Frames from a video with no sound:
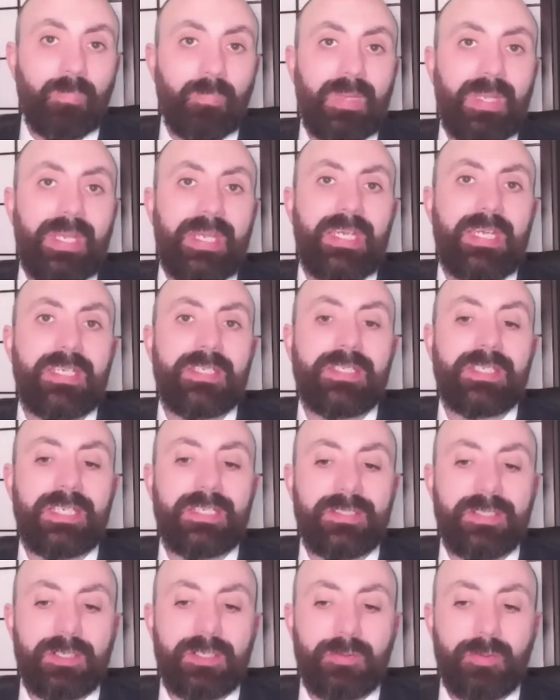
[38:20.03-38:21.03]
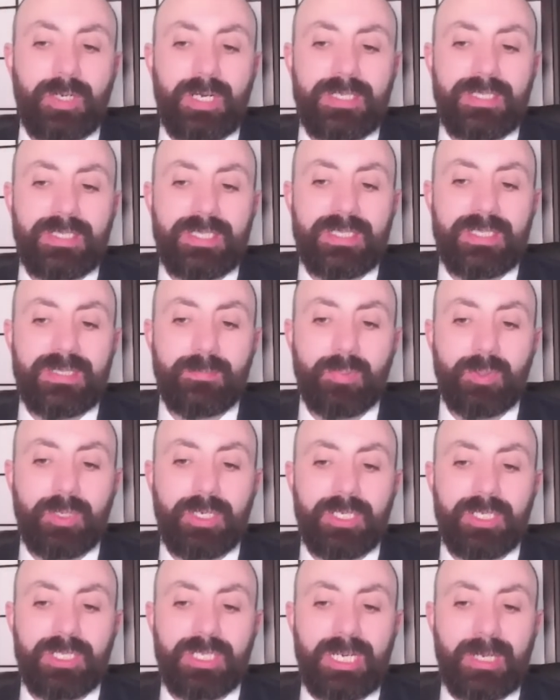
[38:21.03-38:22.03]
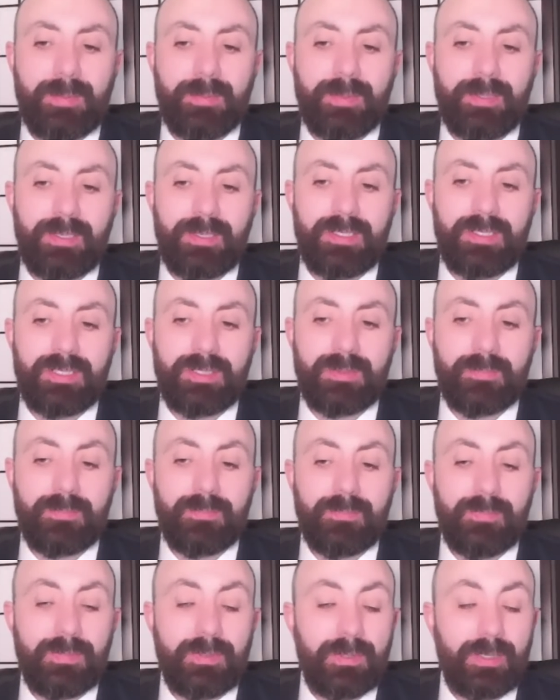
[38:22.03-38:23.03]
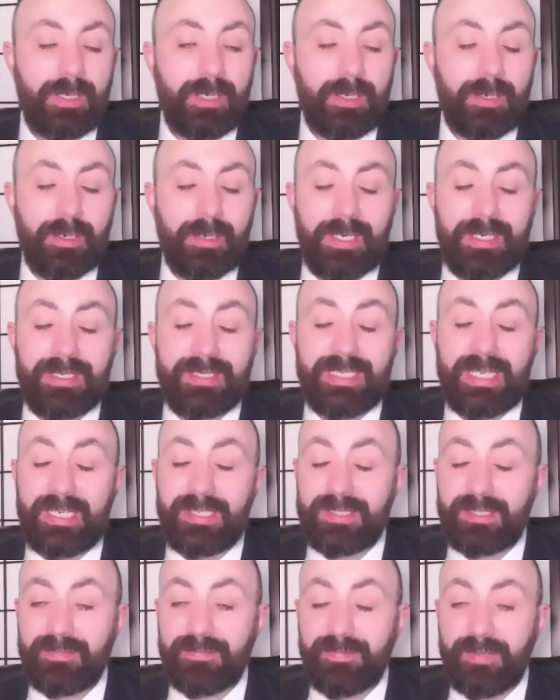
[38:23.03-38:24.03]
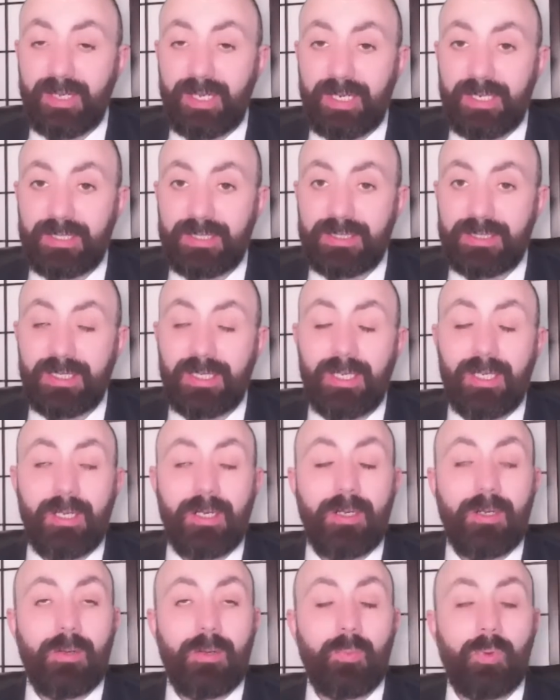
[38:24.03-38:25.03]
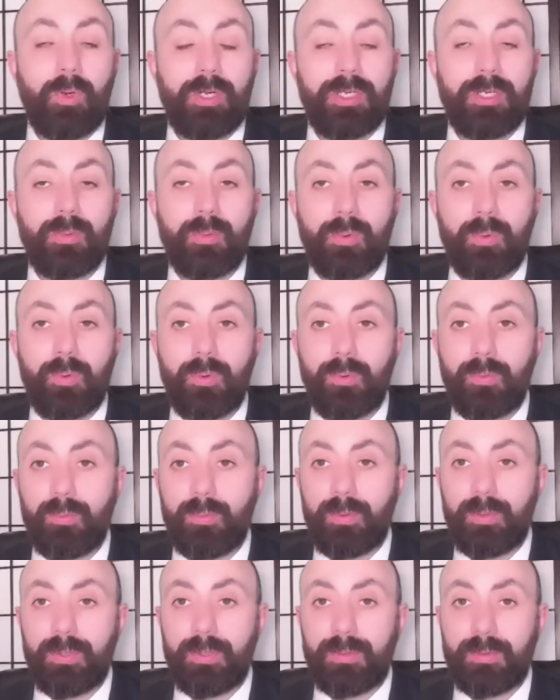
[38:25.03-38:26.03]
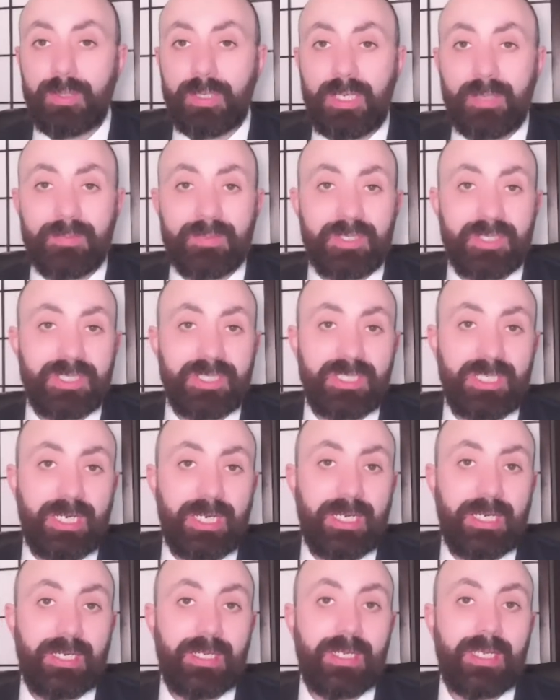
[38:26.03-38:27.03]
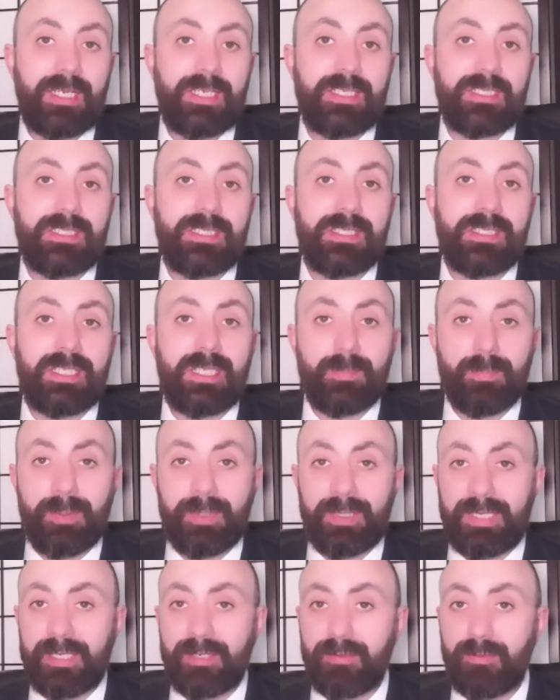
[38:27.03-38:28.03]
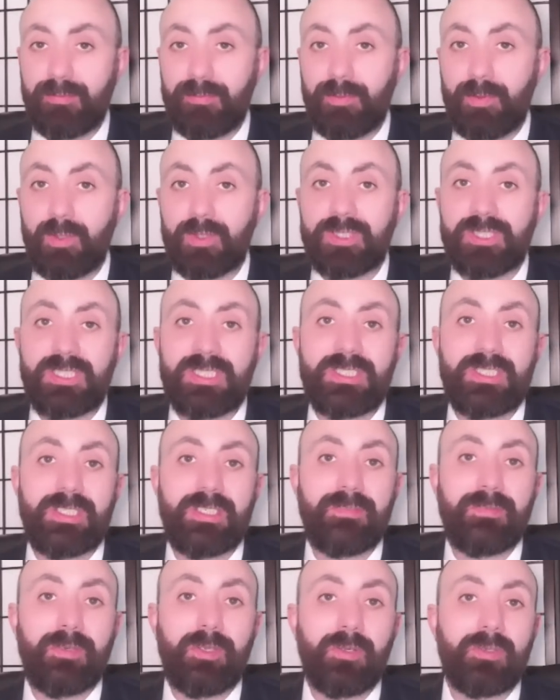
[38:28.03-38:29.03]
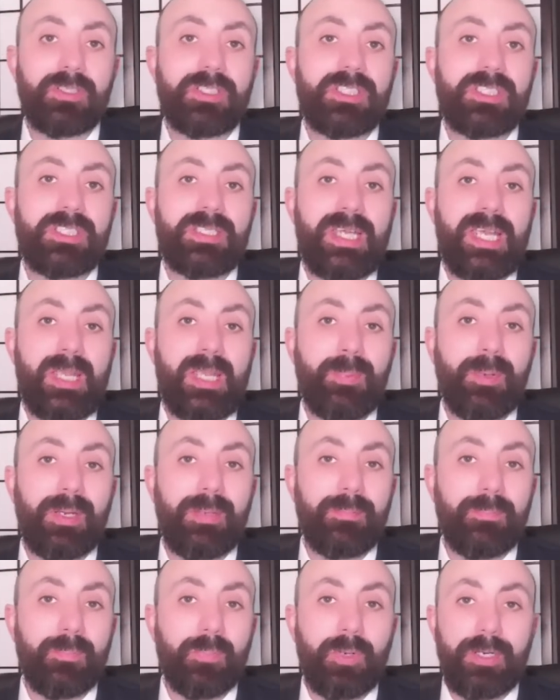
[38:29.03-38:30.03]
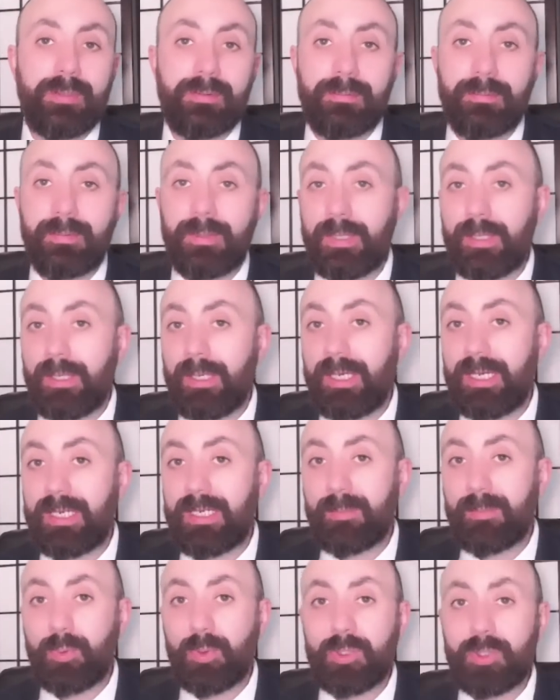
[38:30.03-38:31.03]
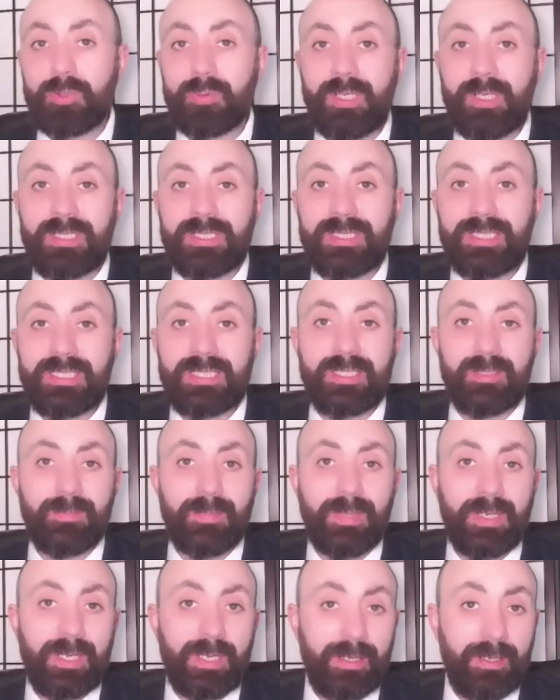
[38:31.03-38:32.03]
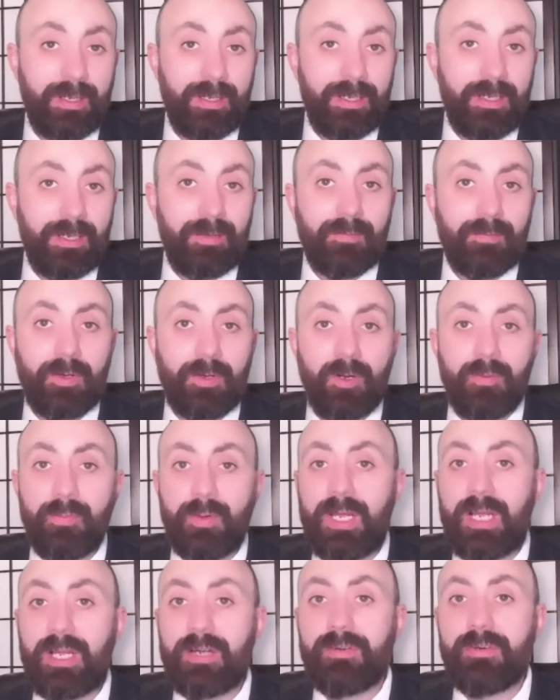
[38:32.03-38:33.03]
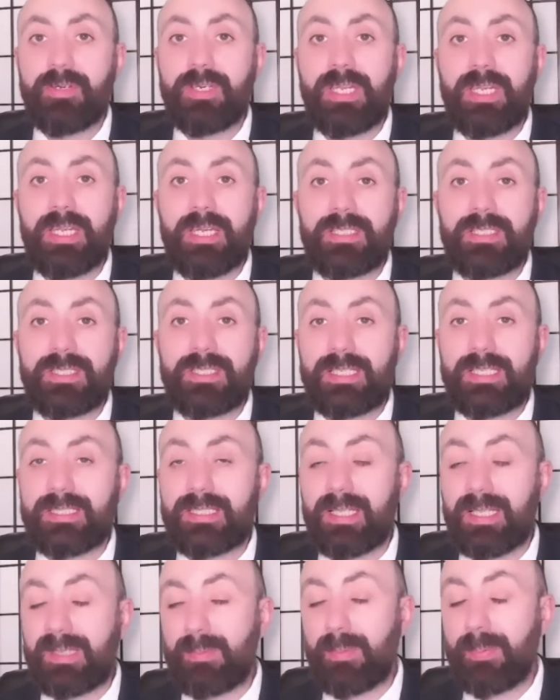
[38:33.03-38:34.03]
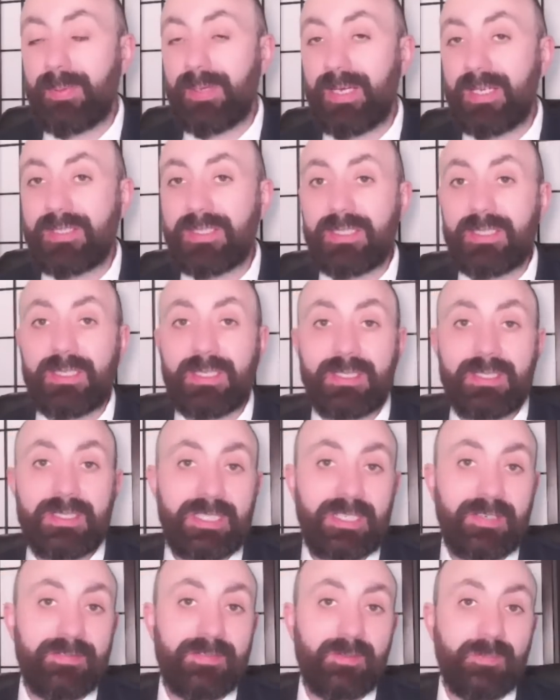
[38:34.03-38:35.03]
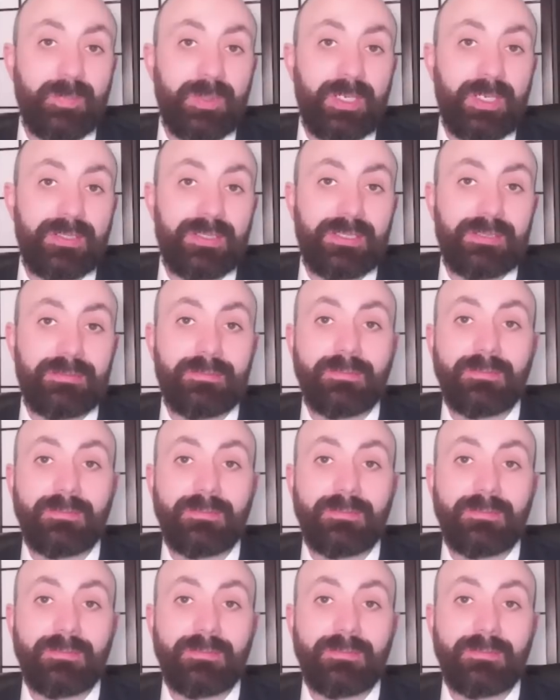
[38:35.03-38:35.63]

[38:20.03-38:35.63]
is, as the crisis in British capitalism intensifies, what you will come to see is that the political forces that have looked stable in Britain, in the bourgeois system here, for over 100 years, so that's the Labour Party and the Conservative Party,